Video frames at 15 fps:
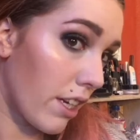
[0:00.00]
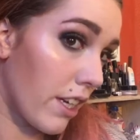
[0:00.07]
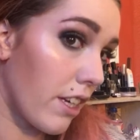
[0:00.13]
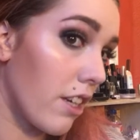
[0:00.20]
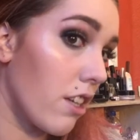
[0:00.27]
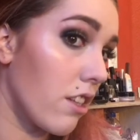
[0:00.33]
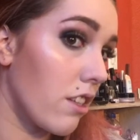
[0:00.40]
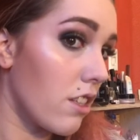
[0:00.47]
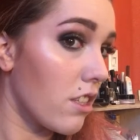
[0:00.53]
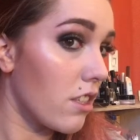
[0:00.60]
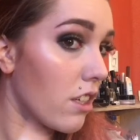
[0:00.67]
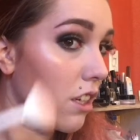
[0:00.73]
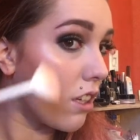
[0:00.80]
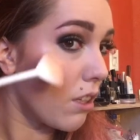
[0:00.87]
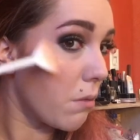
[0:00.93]
Ain't nothing
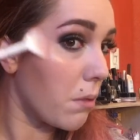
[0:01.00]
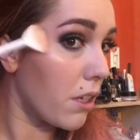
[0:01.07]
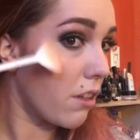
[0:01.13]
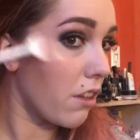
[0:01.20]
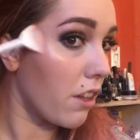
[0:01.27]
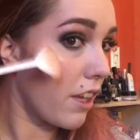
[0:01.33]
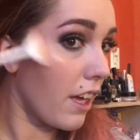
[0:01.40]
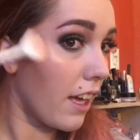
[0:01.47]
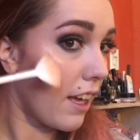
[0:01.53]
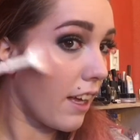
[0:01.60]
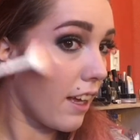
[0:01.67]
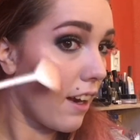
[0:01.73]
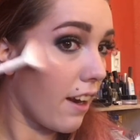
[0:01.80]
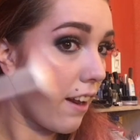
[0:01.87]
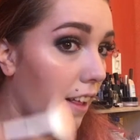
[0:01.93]
subtle about
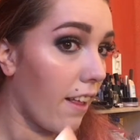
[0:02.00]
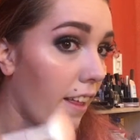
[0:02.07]
that.